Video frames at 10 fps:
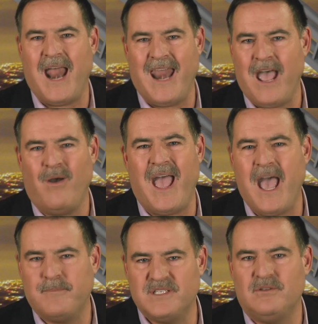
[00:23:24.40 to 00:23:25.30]
Now?
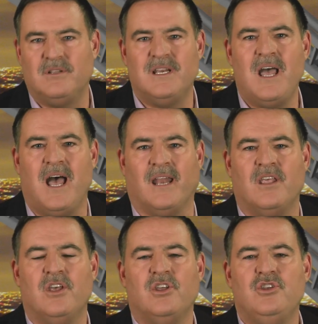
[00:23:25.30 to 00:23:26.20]
Absolutely not.
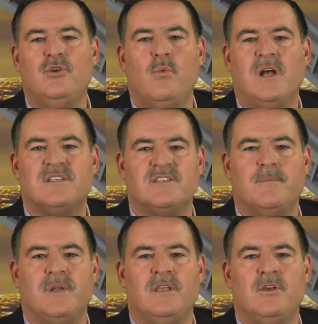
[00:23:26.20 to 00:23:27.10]
You want
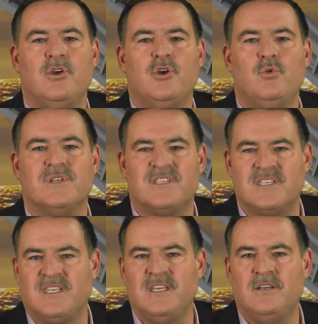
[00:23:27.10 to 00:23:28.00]
somebody who is
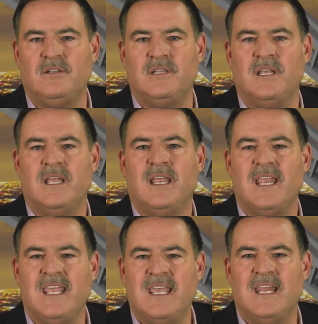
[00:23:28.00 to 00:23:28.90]
skilled
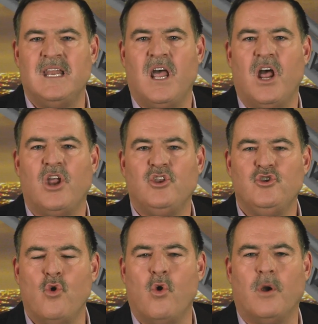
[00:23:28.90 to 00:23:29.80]
in
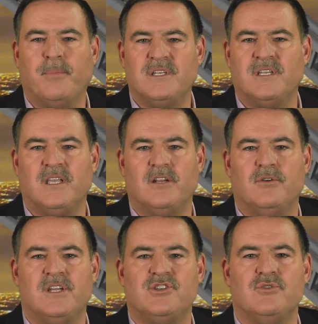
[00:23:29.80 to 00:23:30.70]
your particular
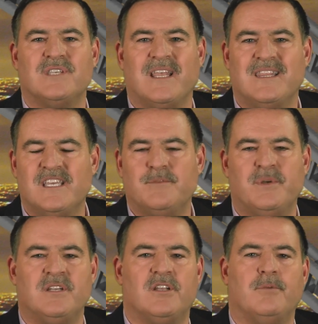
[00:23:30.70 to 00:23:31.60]
issues at this
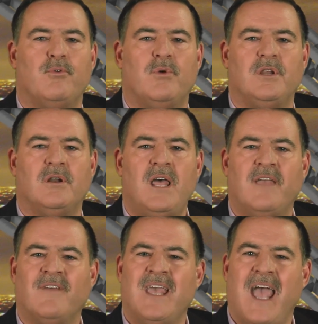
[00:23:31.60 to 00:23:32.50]
particular point in your
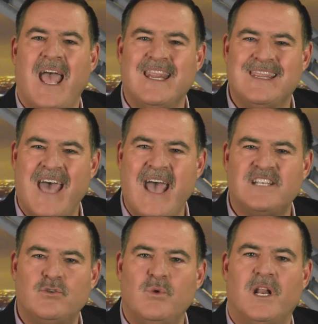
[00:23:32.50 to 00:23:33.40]
life. And
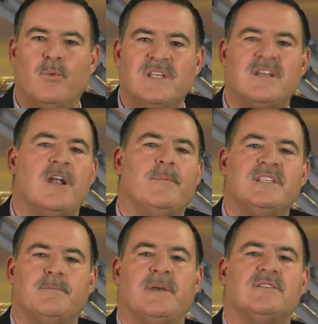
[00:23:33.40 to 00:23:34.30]
that's what a
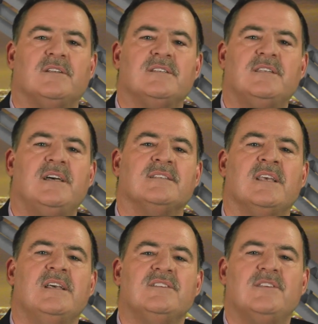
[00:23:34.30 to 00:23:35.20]
retirement specialist does.
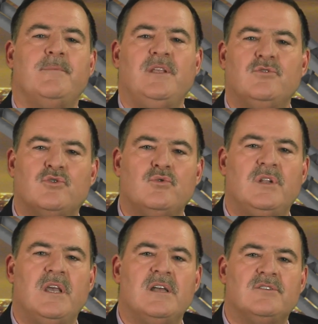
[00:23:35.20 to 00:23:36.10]
Somebody who
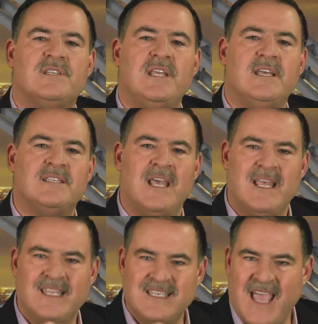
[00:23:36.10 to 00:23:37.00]
truly understands
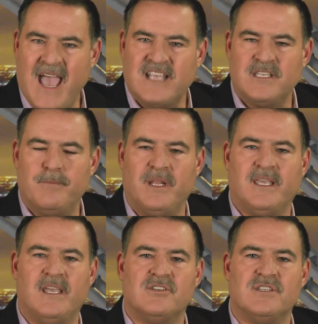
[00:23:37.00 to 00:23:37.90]
the tax
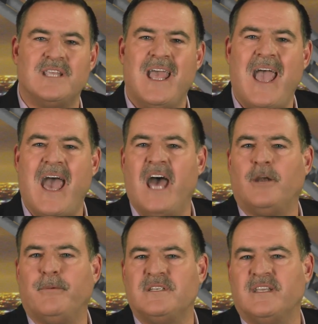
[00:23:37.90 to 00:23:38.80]
implications, how
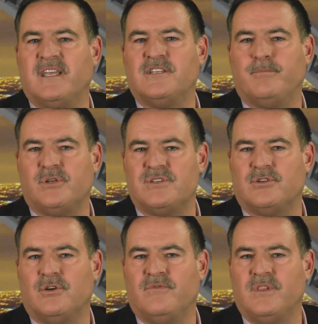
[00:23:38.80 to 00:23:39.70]
to protect and
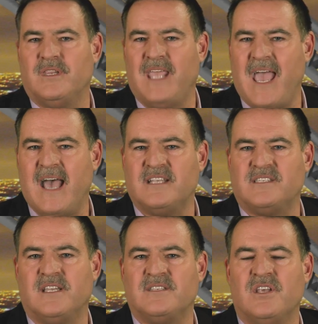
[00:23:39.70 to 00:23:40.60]
preserve the
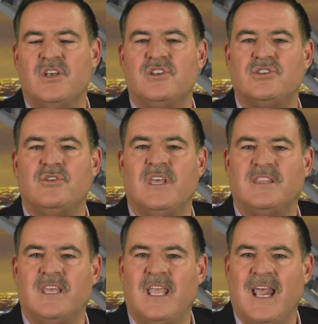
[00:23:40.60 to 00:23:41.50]
assets so
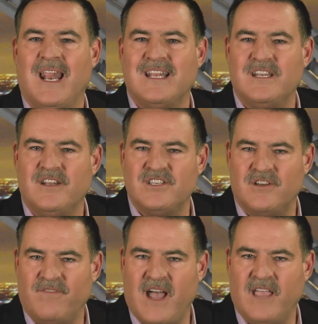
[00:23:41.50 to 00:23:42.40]
that they
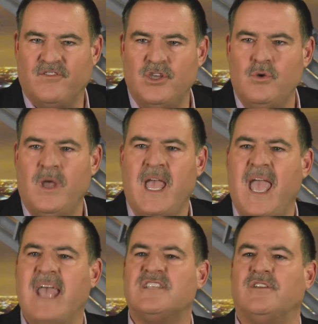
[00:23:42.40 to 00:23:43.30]
survive you and